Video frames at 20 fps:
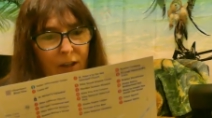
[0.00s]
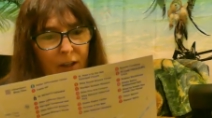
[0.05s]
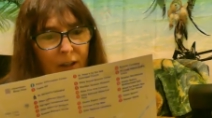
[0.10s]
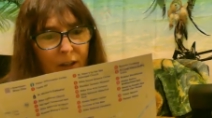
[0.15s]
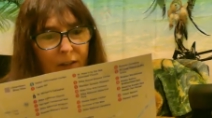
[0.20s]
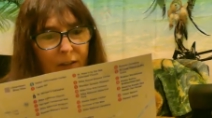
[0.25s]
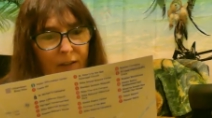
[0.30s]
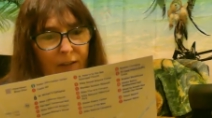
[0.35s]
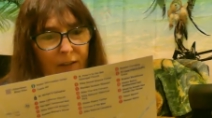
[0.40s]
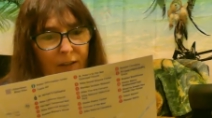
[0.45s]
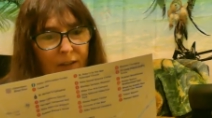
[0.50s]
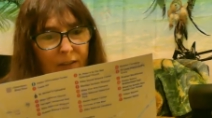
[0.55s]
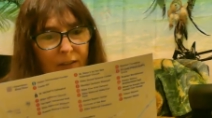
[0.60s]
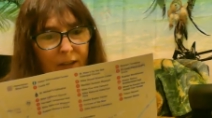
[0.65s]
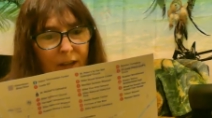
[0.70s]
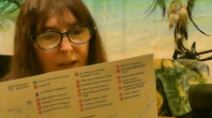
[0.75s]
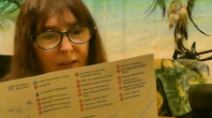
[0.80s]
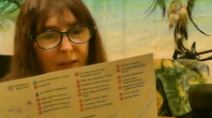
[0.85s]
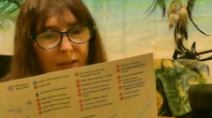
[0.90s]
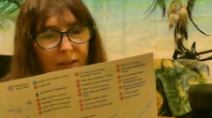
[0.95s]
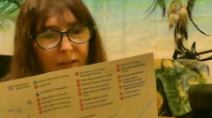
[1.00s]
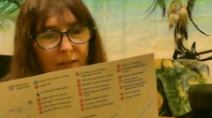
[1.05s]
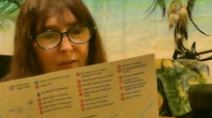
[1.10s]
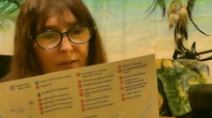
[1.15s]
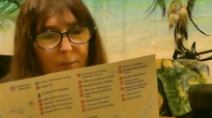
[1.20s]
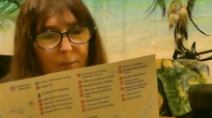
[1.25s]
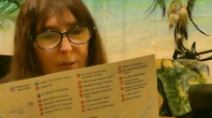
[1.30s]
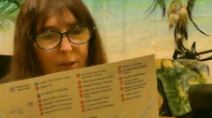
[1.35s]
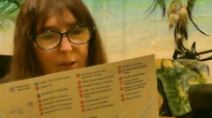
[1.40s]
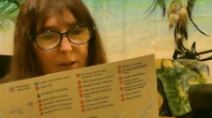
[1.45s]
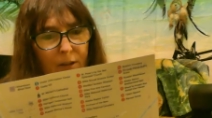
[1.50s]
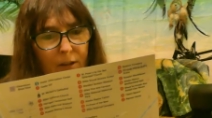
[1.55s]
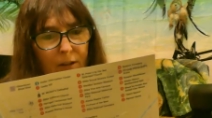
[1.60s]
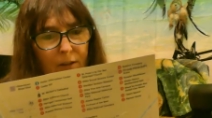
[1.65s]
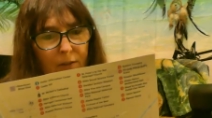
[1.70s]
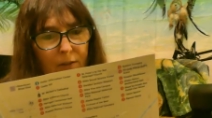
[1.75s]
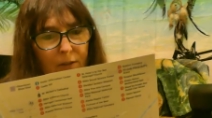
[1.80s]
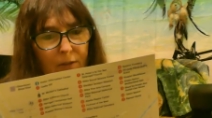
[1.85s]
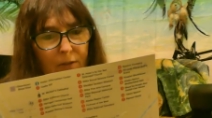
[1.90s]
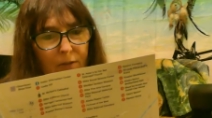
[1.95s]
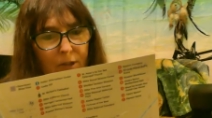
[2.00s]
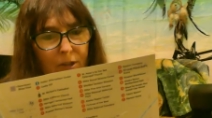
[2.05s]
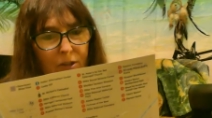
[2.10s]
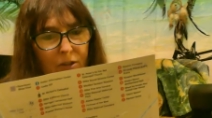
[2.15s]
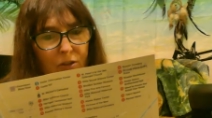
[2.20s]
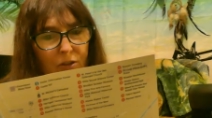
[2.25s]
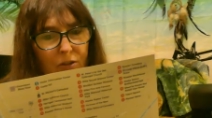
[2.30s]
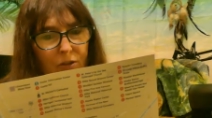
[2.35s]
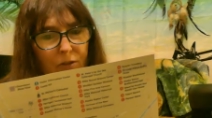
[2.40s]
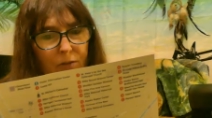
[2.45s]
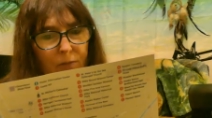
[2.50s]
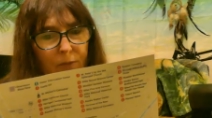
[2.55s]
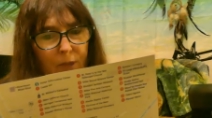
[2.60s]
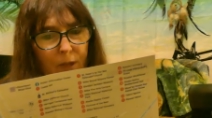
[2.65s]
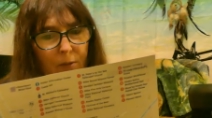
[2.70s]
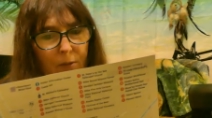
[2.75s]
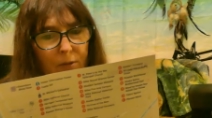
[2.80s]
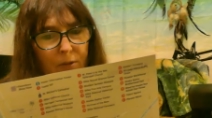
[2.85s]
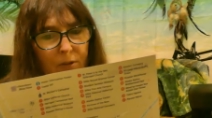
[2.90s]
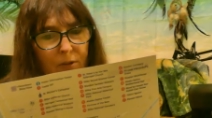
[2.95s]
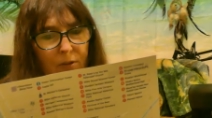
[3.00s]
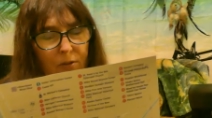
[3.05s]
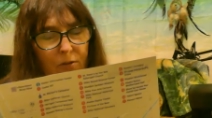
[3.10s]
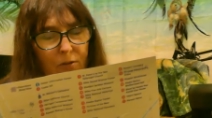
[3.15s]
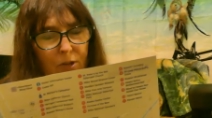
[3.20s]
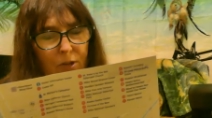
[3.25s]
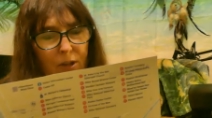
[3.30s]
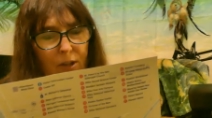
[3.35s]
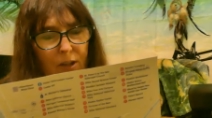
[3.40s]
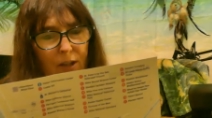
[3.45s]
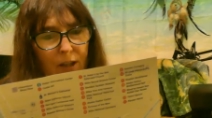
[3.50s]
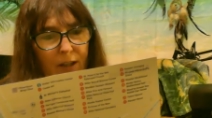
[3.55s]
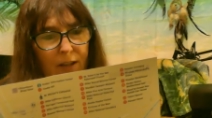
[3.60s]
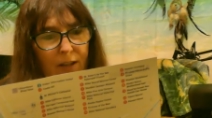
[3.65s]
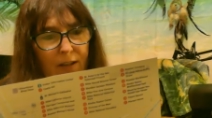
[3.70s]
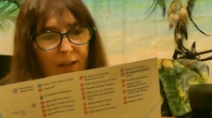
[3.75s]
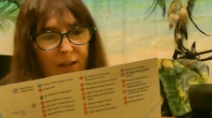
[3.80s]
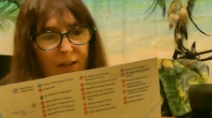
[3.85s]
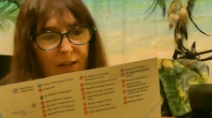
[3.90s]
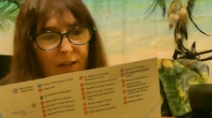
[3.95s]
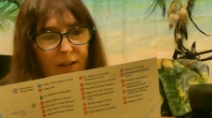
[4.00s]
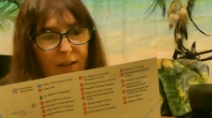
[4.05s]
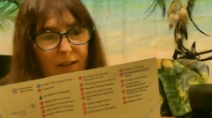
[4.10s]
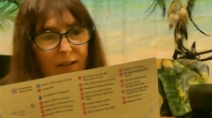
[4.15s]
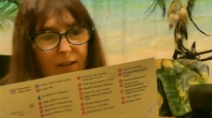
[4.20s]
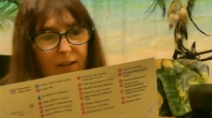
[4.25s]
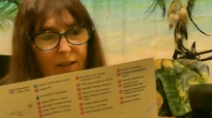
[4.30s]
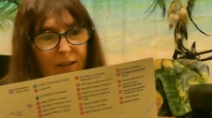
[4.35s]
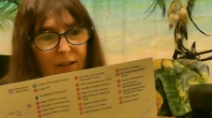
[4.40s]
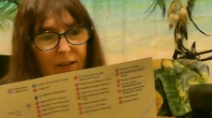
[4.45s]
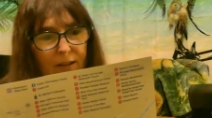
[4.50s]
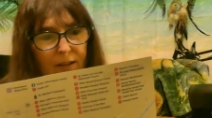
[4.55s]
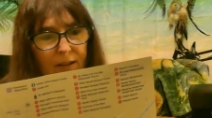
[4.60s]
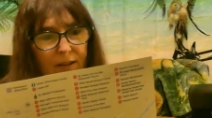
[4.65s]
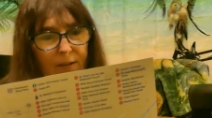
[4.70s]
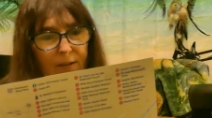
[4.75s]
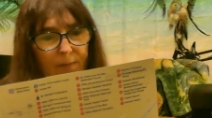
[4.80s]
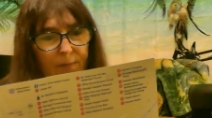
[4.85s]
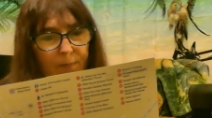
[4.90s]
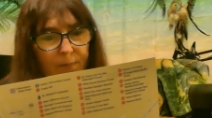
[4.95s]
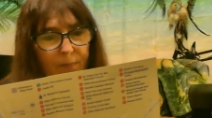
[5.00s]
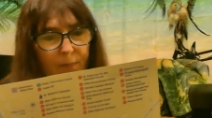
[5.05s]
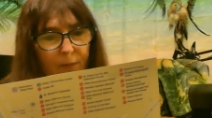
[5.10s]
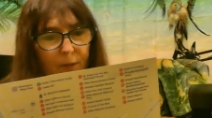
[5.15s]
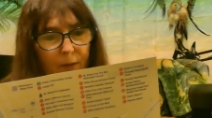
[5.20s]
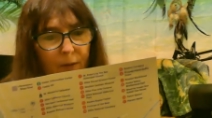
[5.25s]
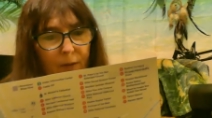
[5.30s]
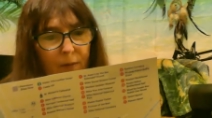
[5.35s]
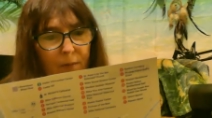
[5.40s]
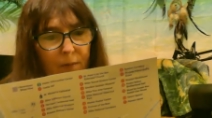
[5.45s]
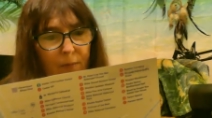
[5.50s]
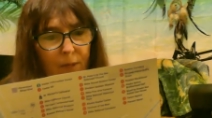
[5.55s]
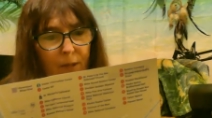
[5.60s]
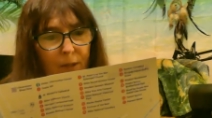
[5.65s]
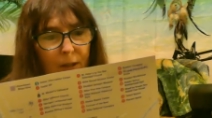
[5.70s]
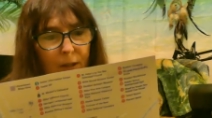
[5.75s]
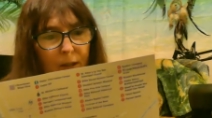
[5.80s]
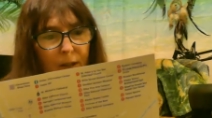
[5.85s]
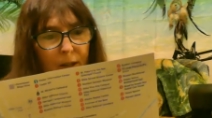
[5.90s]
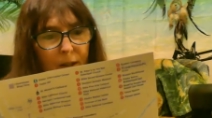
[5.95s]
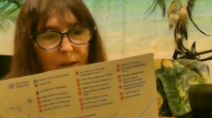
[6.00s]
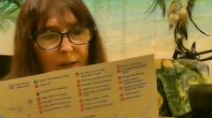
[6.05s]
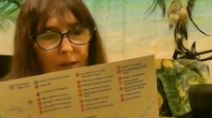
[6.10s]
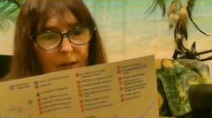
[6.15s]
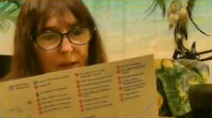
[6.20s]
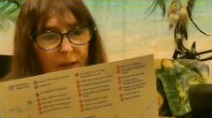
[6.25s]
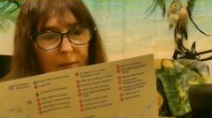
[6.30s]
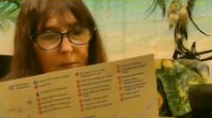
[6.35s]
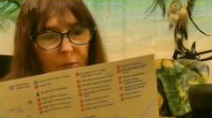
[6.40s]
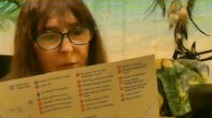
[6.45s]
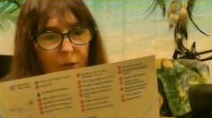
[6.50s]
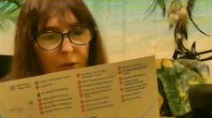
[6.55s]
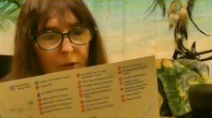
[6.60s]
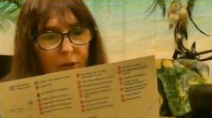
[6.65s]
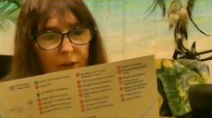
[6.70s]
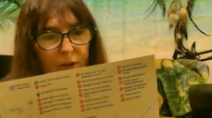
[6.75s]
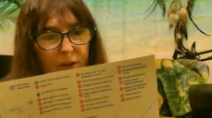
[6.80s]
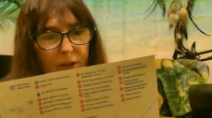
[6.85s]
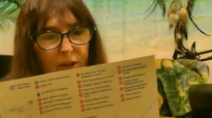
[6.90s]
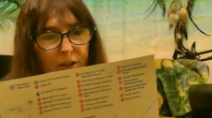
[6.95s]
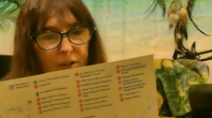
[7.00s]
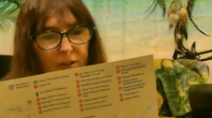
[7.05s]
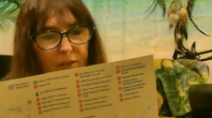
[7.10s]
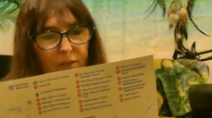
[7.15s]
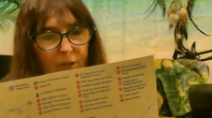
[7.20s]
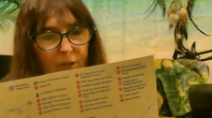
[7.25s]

is an exact replica of the original that was destroyed in 1966. Um, it's an important collection of